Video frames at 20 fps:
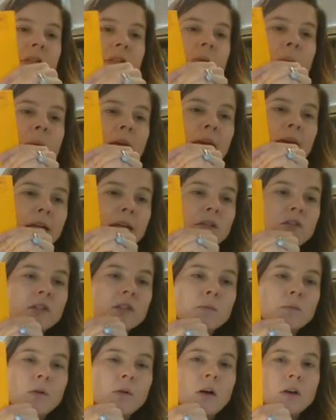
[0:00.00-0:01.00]
this page
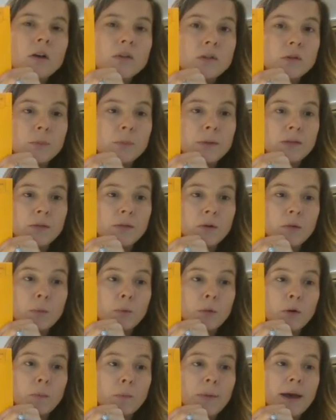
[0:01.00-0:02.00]
will also be in their
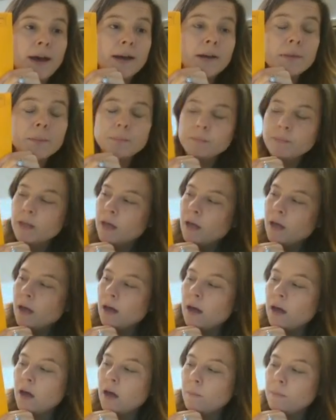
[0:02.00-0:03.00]
book bag,
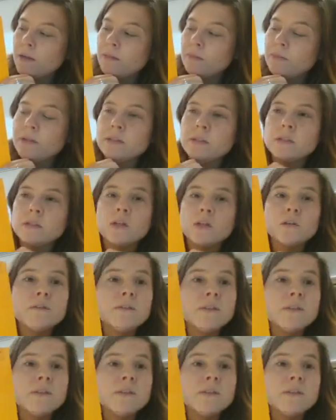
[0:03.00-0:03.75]
and this is our